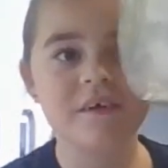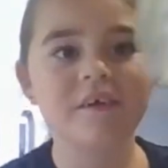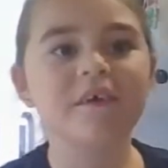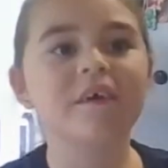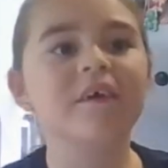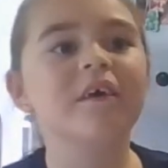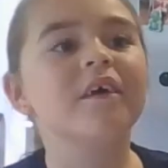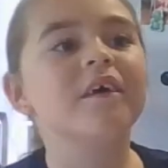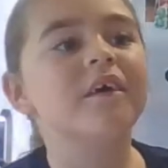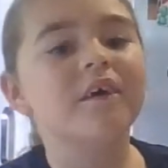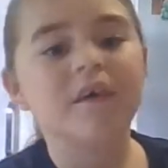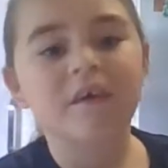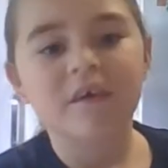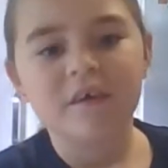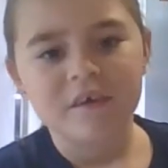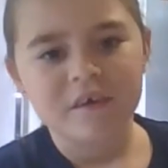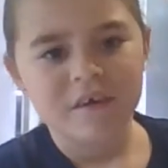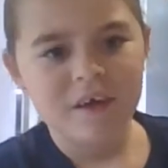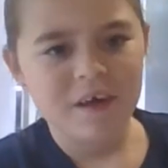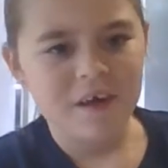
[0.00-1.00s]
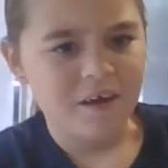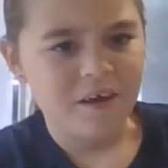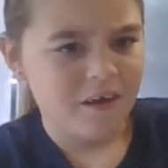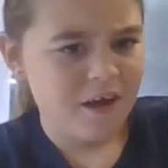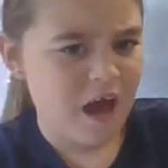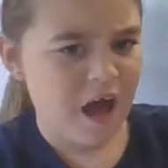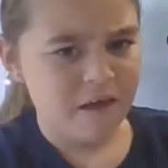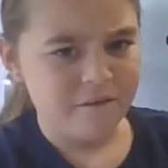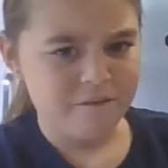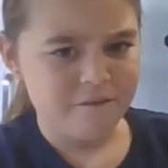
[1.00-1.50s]
the video.
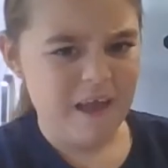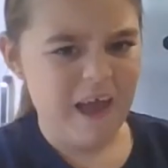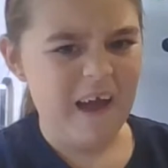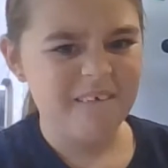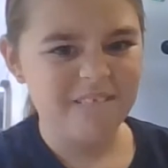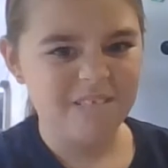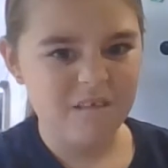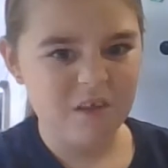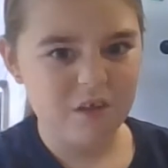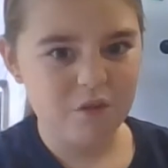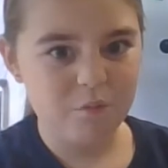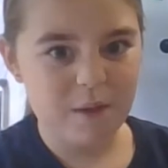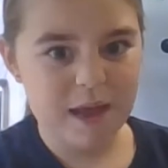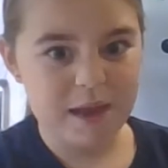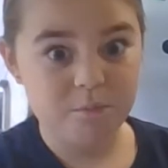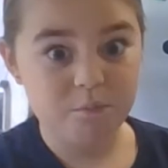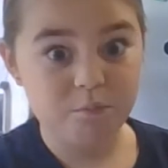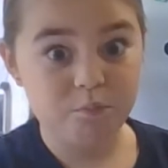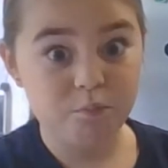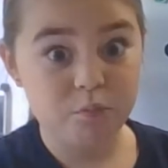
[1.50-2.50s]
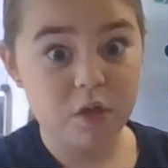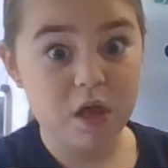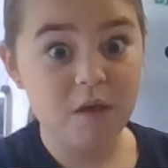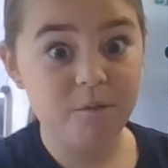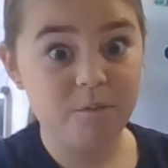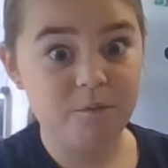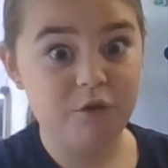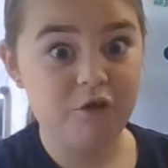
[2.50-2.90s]
Ah, yeah, it's So,